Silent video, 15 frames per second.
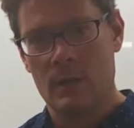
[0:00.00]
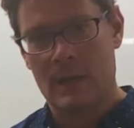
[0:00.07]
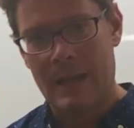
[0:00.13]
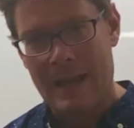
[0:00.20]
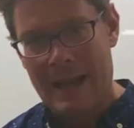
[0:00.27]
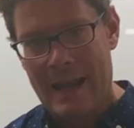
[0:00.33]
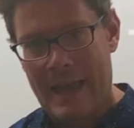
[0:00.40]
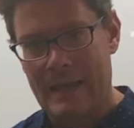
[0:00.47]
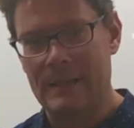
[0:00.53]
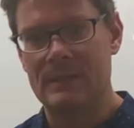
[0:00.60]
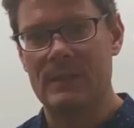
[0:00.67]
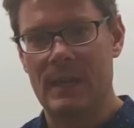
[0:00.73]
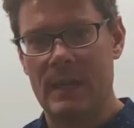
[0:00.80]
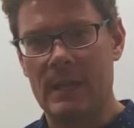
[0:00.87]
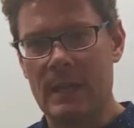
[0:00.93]

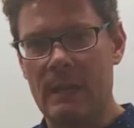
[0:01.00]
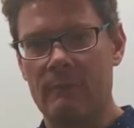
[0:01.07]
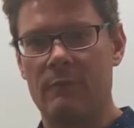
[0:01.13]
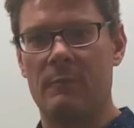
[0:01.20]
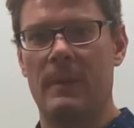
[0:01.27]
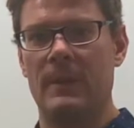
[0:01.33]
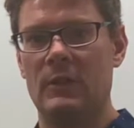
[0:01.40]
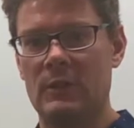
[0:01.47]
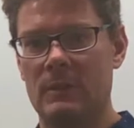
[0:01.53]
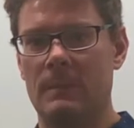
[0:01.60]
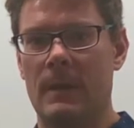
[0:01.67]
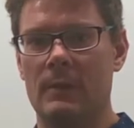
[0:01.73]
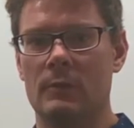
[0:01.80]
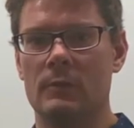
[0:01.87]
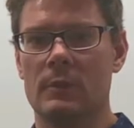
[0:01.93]
collecting information
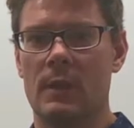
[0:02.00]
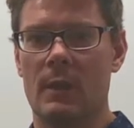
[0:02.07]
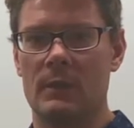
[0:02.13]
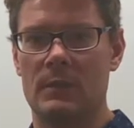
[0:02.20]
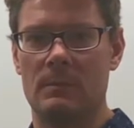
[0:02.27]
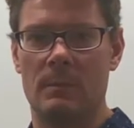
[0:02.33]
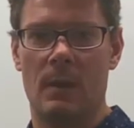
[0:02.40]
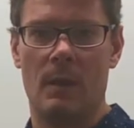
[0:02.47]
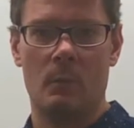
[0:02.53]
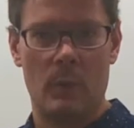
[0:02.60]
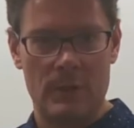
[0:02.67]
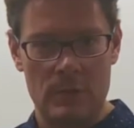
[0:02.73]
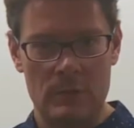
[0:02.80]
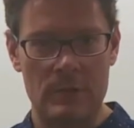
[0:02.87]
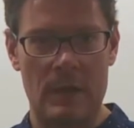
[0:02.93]
about your customer
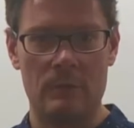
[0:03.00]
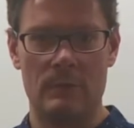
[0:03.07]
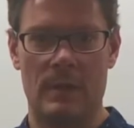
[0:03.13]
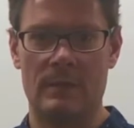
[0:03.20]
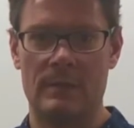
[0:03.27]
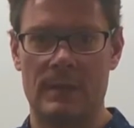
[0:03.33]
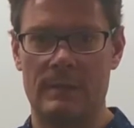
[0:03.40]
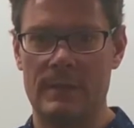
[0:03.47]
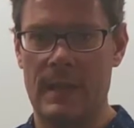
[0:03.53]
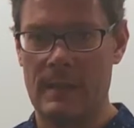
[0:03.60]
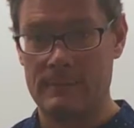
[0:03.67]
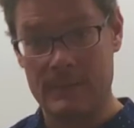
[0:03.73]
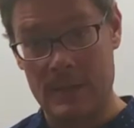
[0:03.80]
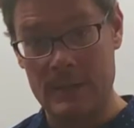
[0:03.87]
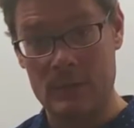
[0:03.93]
when you don't necessarily
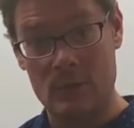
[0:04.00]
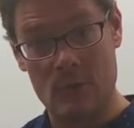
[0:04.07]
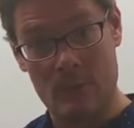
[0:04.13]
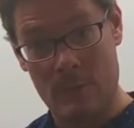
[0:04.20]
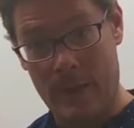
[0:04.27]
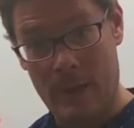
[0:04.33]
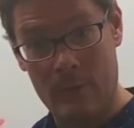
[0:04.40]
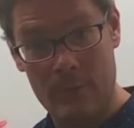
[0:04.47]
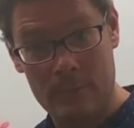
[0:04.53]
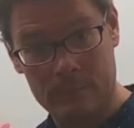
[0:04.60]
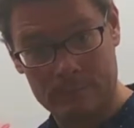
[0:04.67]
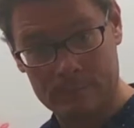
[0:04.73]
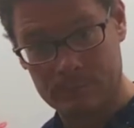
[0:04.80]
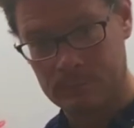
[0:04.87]
have data about them.